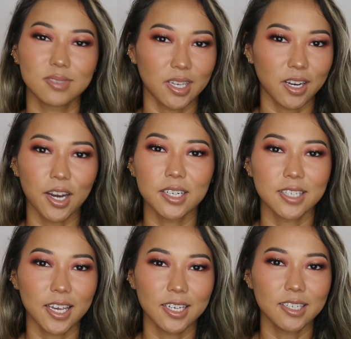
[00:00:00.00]
10 out of
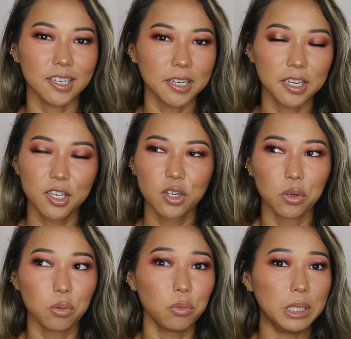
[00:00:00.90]
10, like
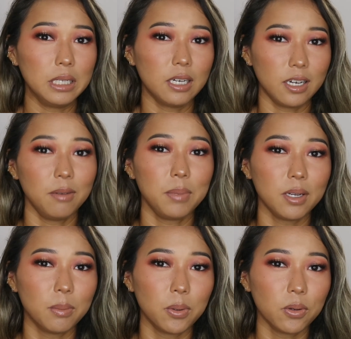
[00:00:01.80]
really
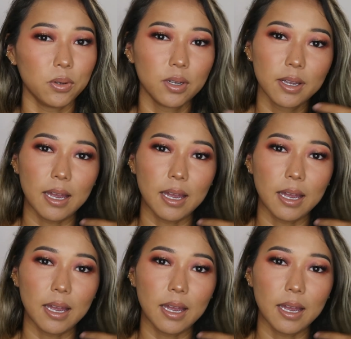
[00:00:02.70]
unbeatable.